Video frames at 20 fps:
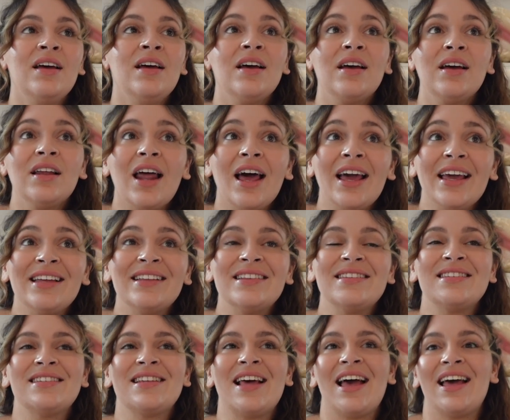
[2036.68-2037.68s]

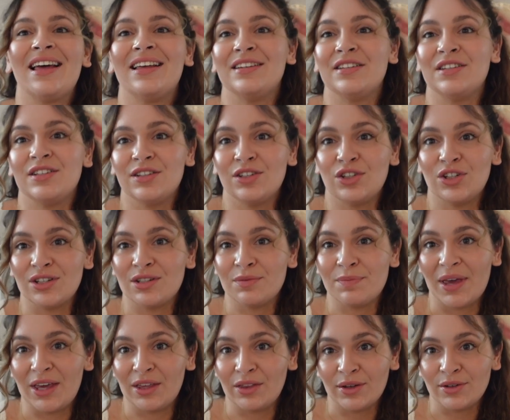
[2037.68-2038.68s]
clients and just
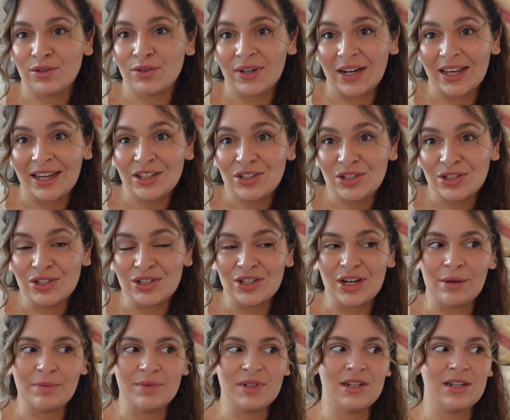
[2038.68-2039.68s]
make those
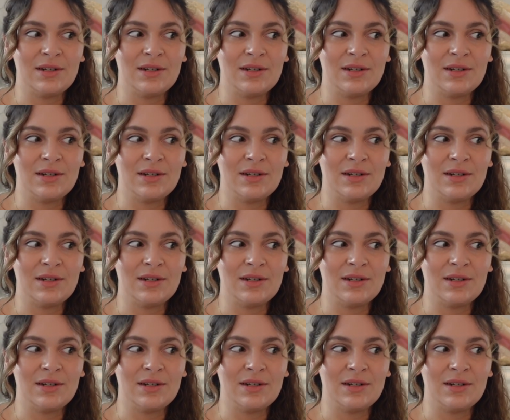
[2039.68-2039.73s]
relationships. And